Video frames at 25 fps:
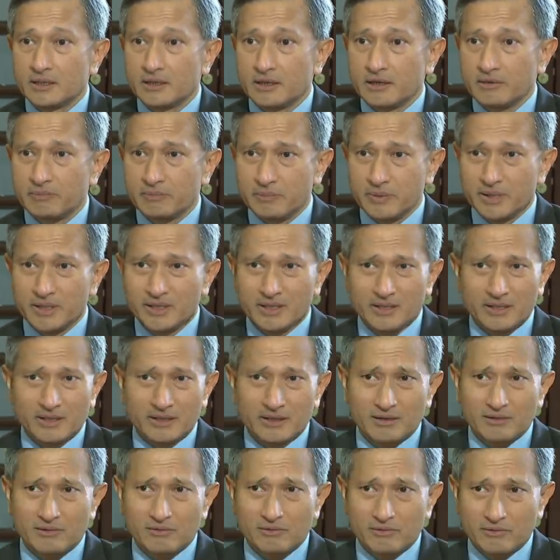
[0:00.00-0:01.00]
have been
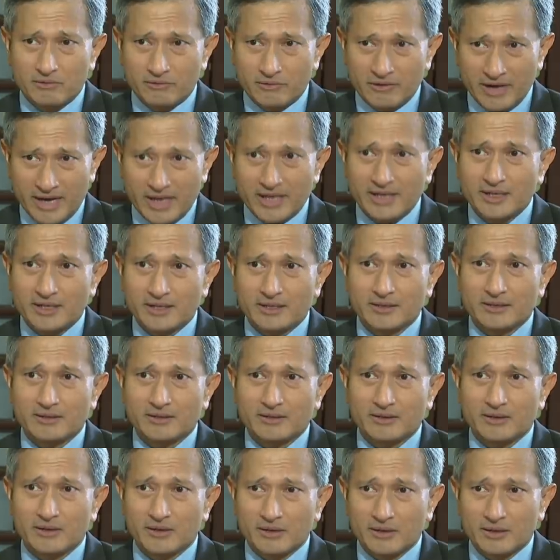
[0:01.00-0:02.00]
great
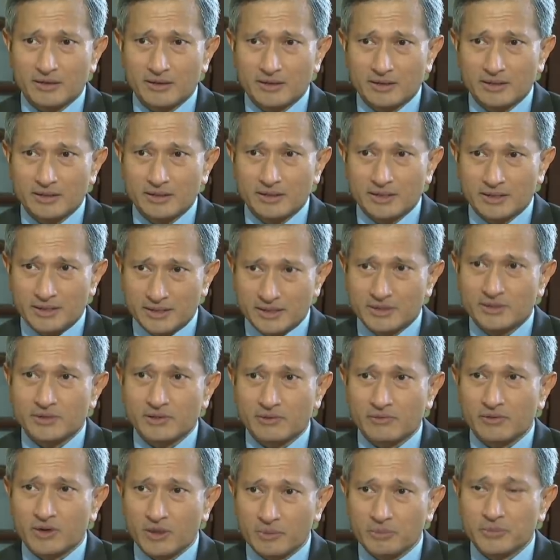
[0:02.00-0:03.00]
years
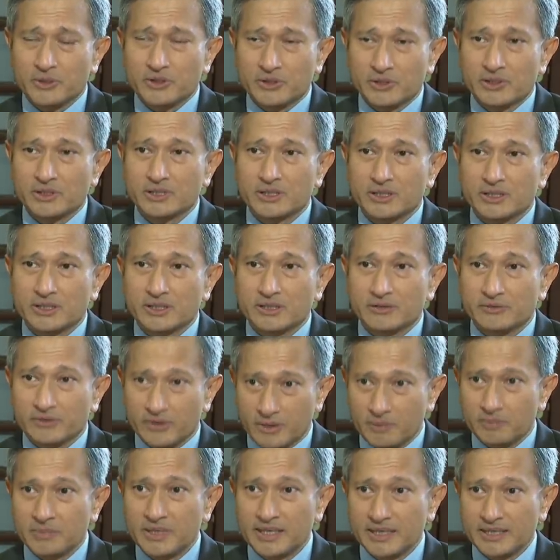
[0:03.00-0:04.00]
of opportunity
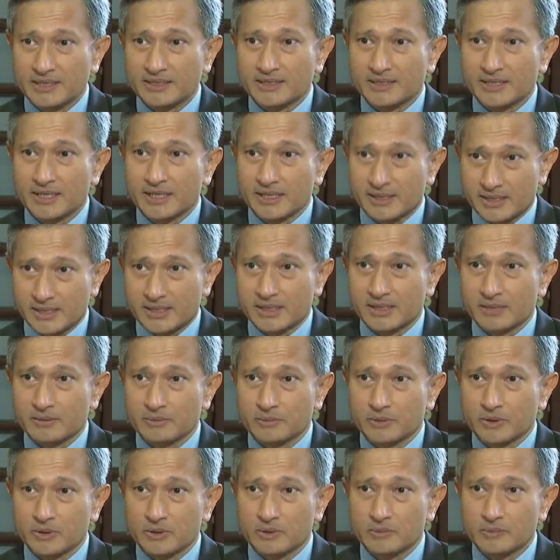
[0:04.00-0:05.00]
for a place like
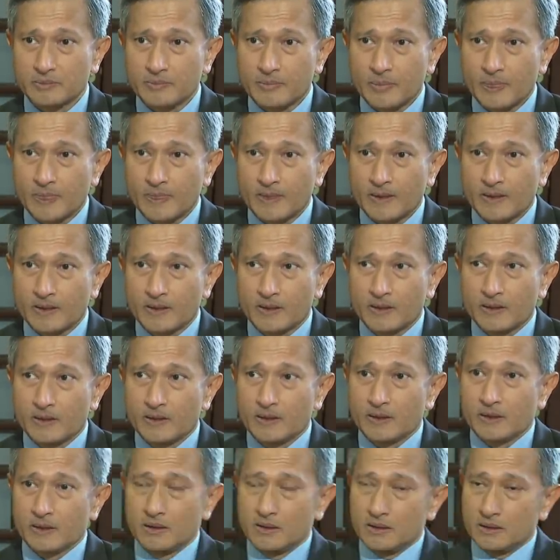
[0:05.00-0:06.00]
Singapore.
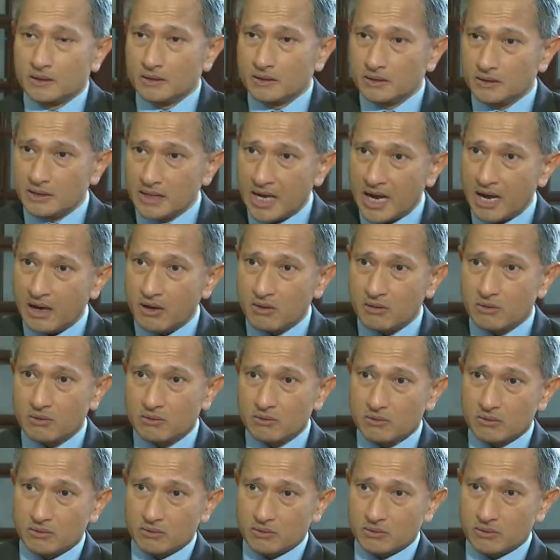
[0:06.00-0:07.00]

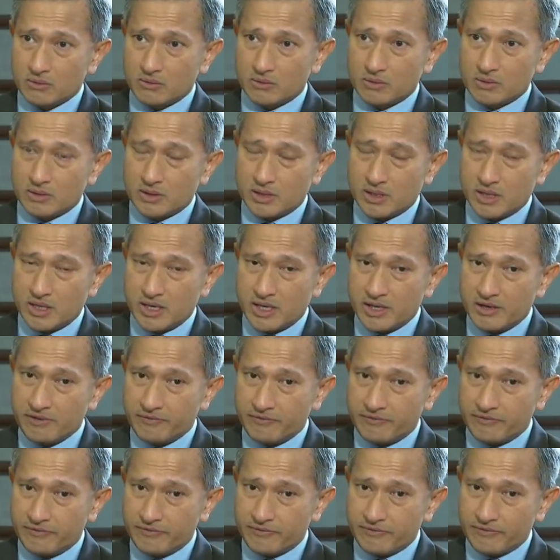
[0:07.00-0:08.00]
Now,
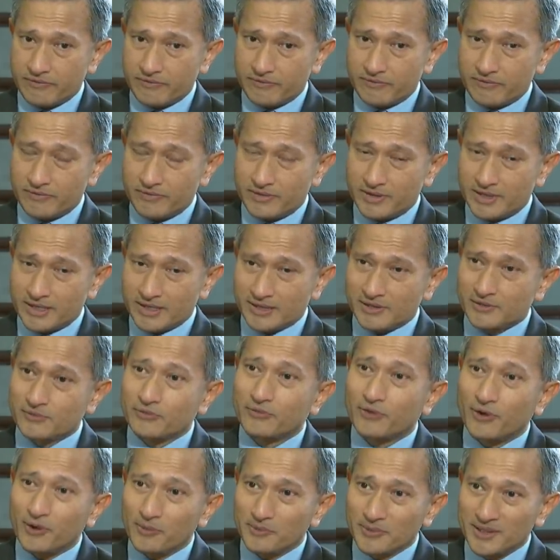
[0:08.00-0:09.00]
if this
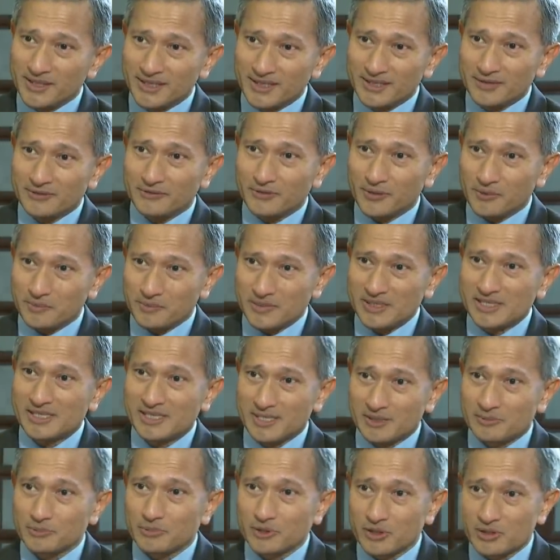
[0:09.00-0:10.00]
formula for
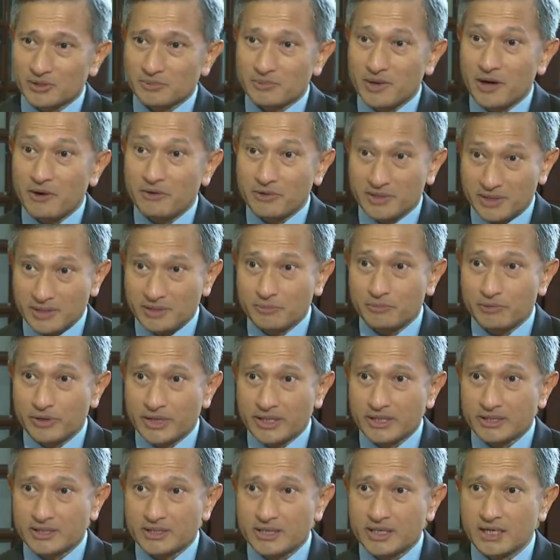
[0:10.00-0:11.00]
peace and prosperity
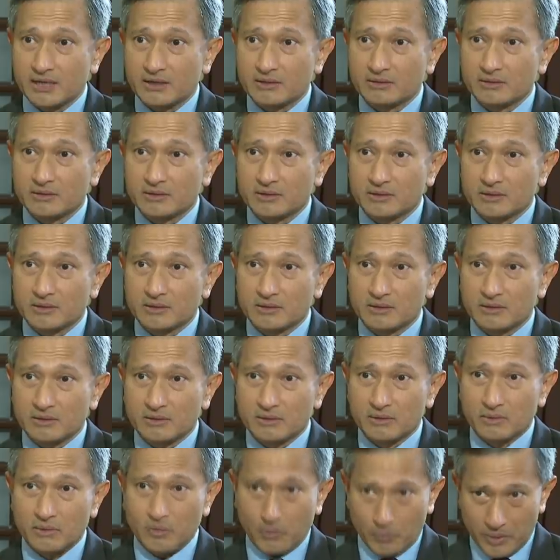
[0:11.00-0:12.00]
breaks down,
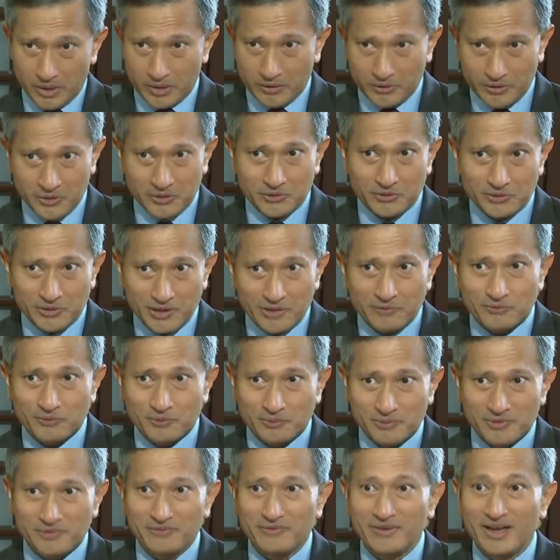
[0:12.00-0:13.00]
we're going to have
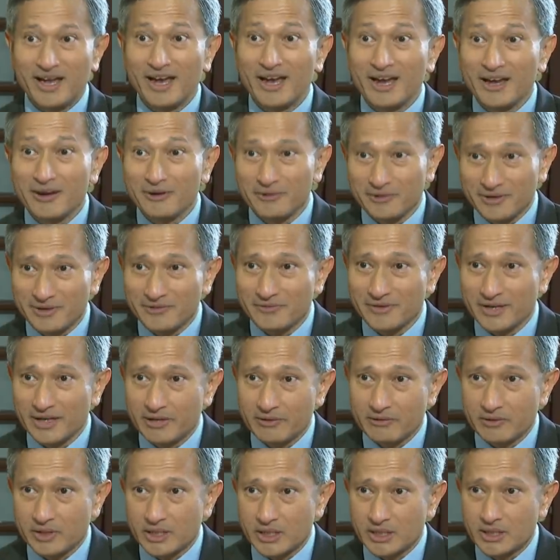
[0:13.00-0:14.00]
to be very,
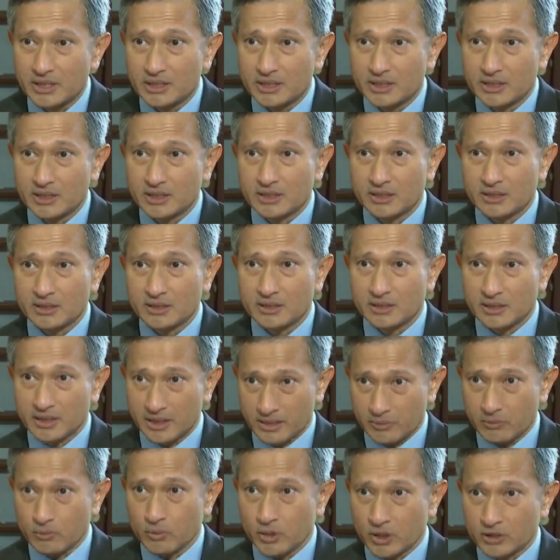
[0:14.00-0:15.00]
very
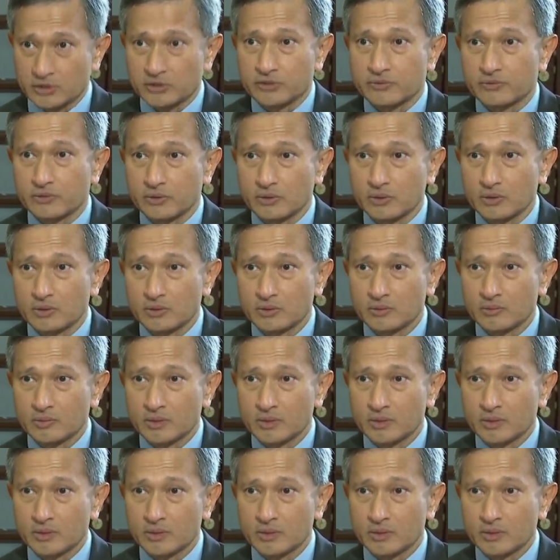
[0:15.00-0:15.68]
watchful of